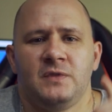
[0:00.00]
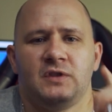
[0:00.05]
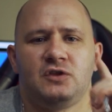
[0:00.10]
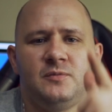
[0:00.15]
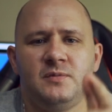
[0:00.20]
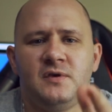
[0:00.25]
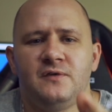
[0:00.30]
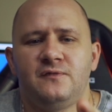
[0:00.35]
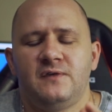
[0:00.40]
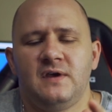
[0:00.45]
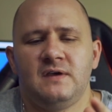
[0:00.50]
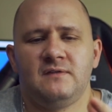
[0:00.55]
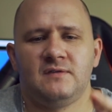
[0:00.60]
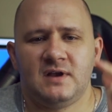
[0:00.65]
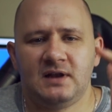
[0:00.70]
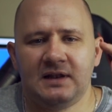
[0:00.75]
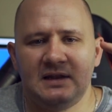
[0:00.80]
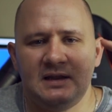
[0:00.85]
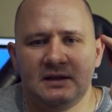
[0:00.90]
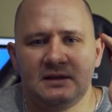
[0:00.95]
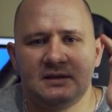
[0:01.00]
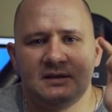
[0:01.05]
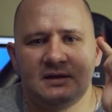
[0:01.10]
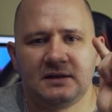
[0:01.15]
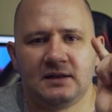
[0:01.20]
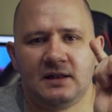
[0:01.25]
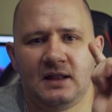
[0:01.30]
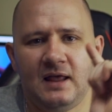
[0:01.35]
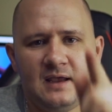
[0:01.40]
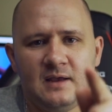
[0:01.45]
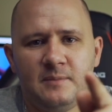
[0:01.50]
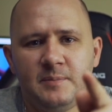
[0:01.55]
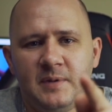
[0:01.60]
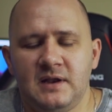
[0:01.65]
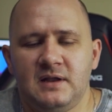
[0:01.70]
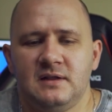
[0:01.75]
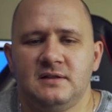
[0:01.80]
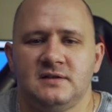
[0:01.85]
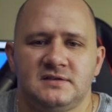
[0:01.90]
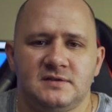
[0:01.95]
Do me a favor, click the like
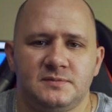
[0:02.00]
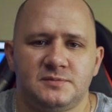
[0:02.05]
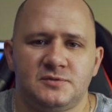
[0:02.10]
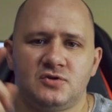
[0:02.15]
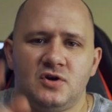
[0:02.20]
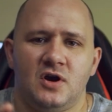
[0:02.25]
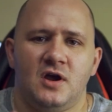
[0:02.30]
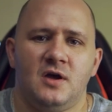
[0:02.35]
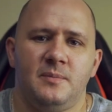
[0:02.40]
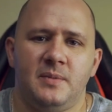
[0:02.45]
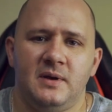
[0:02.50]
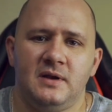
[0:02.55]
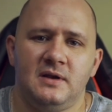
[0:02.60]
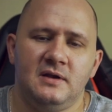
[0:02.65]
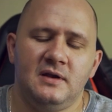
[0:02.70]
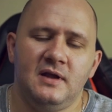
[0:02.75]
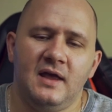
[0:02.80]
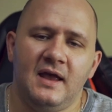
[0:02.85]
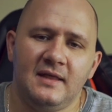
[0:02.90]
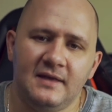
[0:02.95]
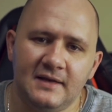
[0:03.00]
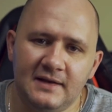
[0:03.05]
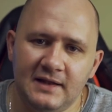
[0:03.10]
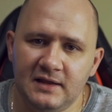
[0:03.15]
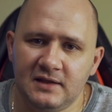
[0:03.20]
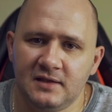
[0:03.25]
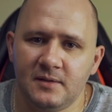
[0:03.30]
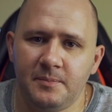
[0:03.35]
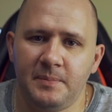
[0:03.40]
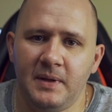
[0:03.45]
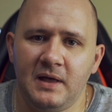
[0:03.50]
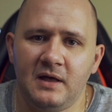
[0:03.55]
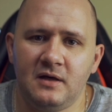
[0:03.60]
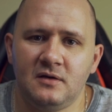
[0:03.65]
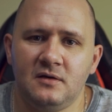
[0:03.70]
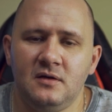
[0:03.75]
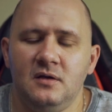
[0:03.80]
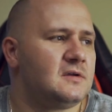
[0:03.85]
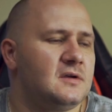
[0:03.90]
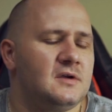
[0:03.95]
button, the subscribe button, and click the
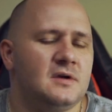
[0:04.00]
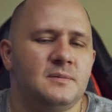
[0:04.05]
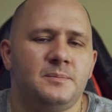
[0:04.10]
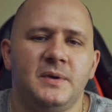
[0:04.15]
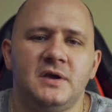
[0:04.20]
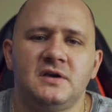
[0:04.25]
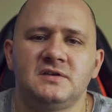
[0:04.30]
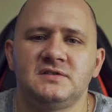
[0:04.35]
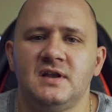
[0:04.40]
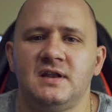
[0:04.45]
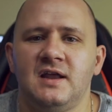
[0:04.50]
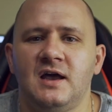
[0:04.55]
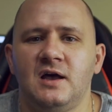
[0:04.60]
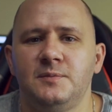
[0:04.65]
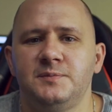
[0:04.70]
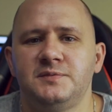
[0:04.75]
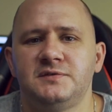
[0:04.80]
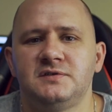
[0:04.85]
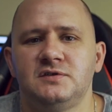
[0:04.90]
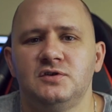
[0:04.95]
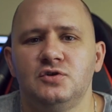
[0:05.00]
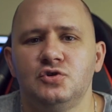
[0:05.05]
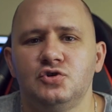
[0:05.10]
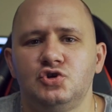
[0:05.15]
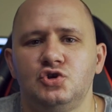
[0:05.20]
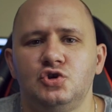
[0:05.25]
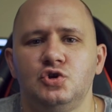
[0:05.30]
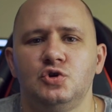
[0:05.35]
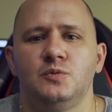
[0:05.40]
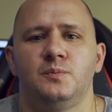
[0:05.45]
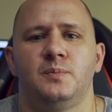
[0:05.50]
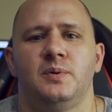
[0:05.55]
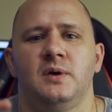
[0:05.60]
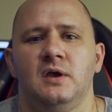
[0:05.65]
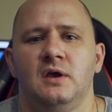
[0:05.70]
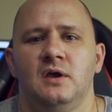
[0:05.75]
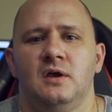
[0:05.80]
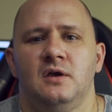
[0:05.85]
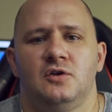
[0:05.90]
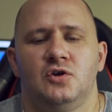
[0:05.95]
bell, because it helps YouTube
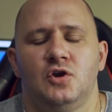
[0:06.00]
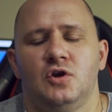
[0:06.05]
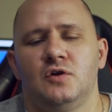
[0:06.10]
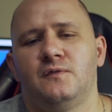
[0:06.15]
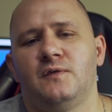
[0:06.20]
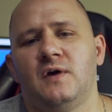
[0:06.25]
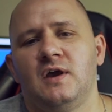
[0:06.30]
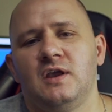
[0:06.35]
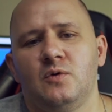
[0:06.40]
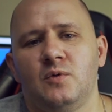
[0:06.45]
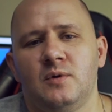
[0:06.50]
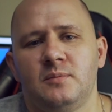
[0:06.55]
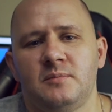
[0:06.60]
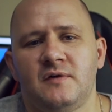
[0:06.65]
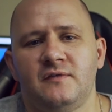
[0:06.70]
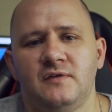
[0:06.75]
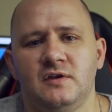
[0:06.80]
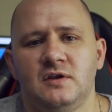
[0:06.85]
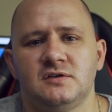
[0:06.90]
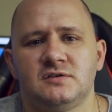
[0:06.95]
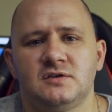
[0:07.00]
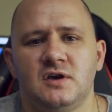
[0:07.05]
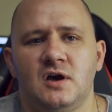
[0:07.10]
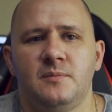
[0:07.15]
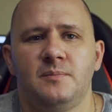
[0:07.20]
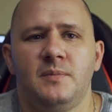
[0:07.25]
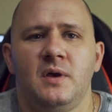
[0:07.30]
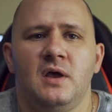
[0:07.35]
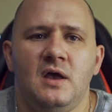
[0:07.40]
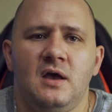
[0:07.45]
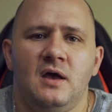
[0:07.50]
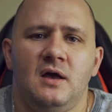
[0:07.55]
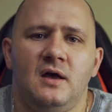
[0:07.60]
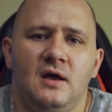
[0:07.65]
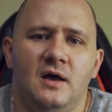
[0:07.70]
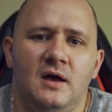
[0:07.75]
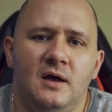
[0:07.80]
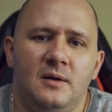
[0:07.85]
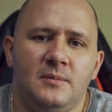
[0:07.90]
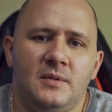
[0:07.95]
notify you when my videos go up.
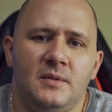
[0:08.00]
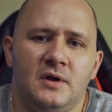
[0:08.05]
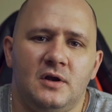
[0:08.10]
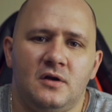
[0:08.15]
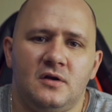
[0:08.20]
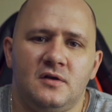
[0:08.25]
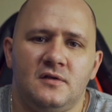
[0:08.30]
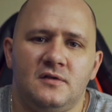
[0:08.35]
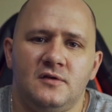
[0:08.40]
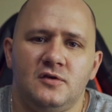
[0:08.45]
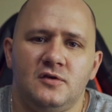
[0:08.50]
A lot of the